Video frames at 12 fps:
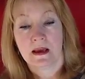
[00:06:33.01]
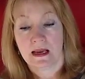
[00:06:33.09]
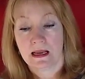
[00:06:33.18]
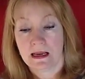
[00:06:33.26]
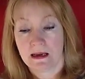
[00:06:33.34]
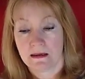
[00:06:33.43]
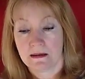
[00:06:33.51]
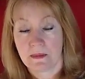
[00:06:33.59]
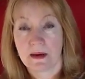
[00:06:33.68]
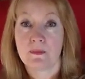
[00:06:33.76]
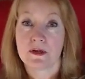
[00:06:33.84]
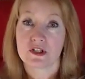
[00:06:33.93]
And
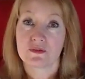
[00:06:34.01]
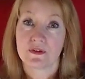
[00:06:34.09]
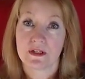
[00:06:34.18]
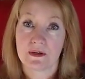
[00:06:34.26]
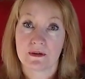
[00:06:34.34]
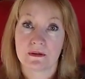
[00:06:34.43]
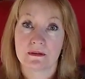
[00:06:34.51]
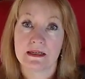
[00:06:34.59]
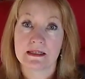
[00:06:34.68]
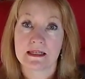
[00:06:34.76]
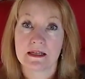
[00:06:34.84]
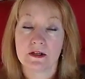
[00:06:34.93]
my wish for you
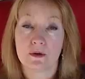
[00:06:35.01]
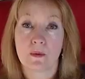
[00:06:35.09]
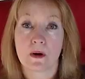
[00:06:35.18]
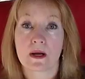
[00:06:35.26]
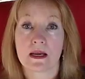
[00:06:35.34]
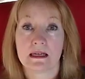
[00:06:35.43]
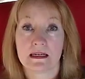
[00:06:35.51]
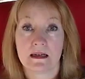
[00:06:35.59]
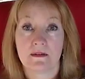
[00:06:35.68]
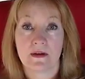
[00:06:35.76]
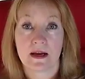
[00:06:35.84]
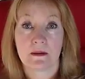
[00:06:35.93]
is that you work in an
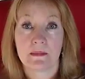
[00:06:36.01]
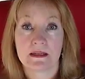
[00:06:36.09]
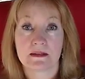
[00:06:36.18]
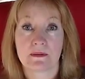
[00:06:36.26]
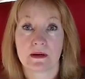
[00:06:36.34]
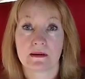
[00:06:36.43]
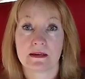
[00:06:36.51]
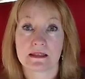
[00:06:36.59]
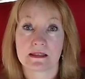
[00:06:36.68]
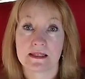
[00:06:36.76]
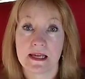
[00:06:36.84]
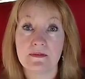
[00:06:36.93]
environment where it's
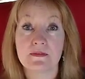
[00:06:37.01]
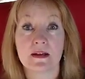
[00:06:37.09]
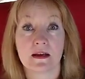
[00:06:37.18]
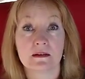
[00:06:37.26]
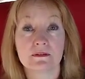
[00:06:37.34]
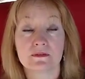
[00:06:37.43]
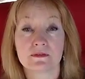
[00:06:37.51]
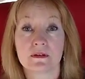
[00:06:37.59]
safe enough